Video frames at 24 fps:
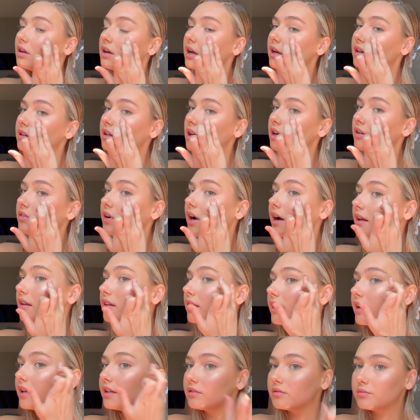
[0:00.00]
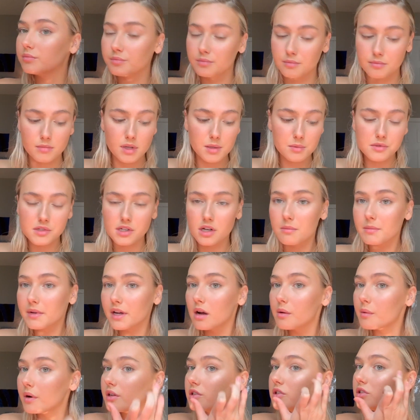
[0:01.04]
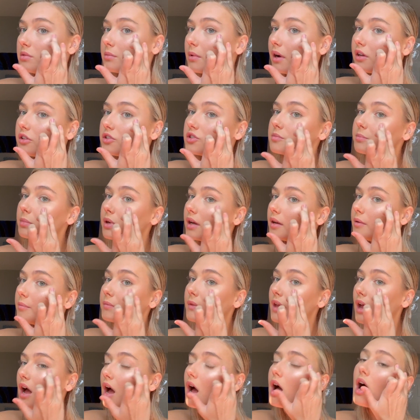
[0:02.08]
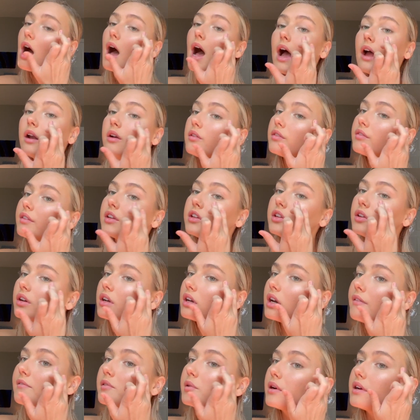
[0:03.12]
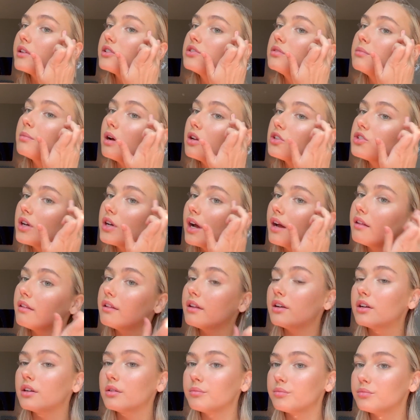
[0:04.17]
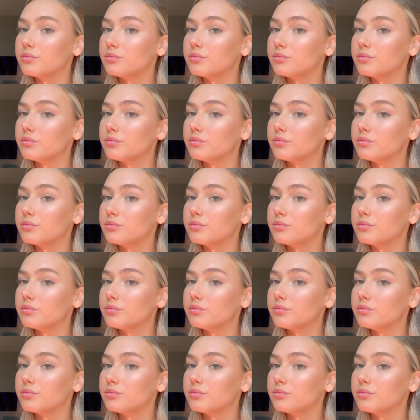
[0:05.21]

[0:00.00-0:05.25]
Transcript: I love highlight. People tell me I wear too much, but I don't think you could ever wear too much highlighter.